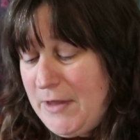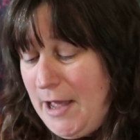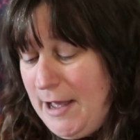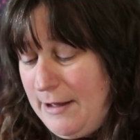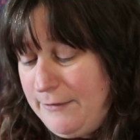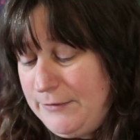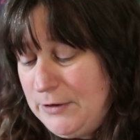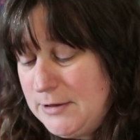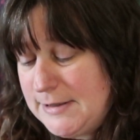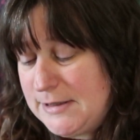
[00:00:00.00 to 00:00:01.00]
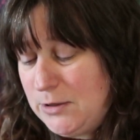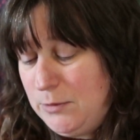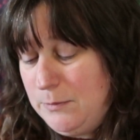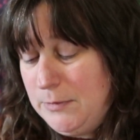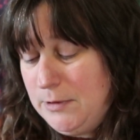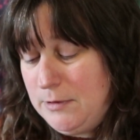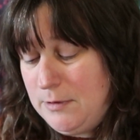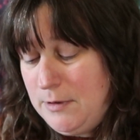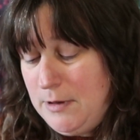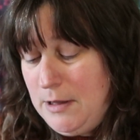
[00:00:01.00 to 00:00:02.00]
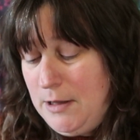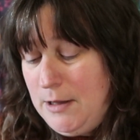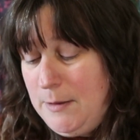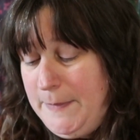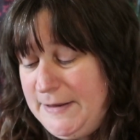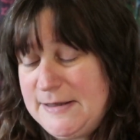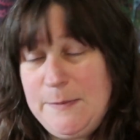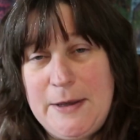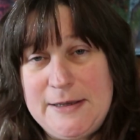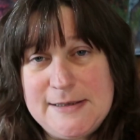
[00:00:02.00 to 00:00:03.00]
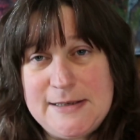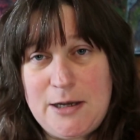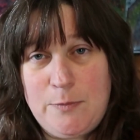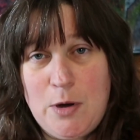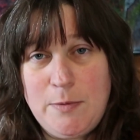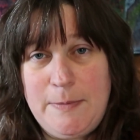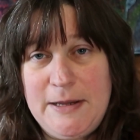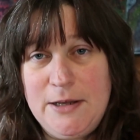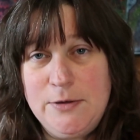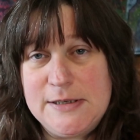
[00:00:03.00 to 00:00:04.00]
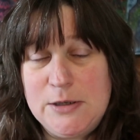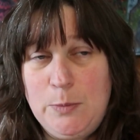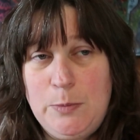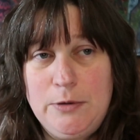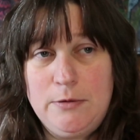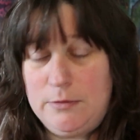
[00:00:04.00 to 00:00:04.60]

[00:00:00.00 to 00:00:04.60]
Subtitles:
I have some bits and pieces I could probably use up.